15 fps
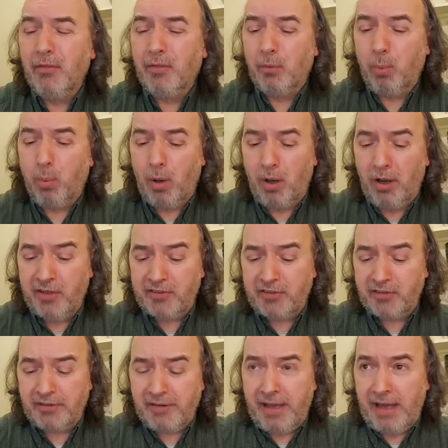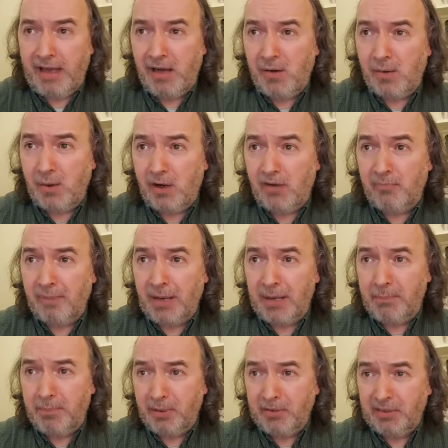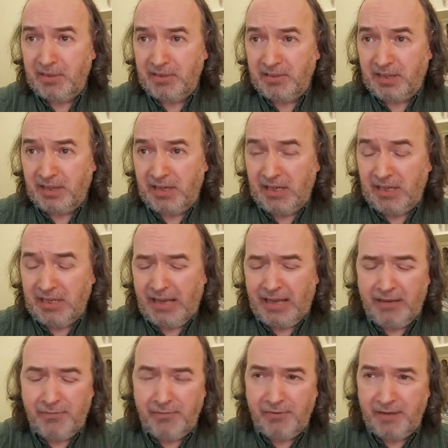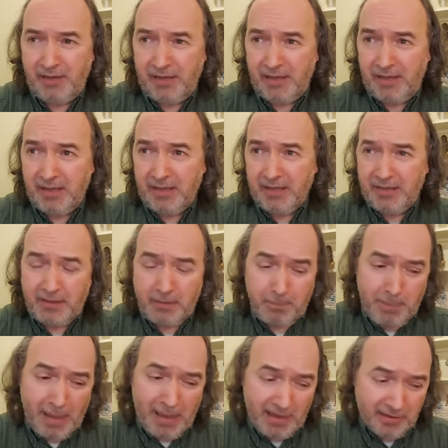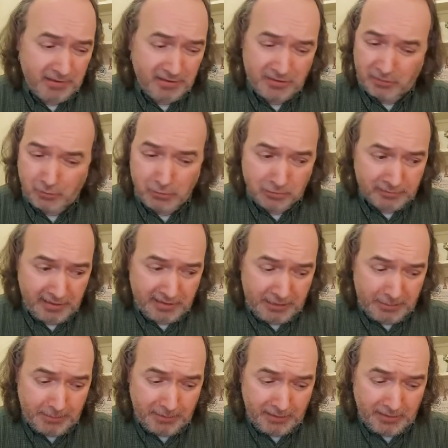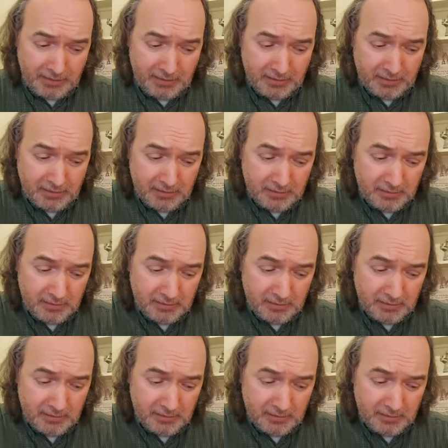The worst now of my body seen, I fear the best already been.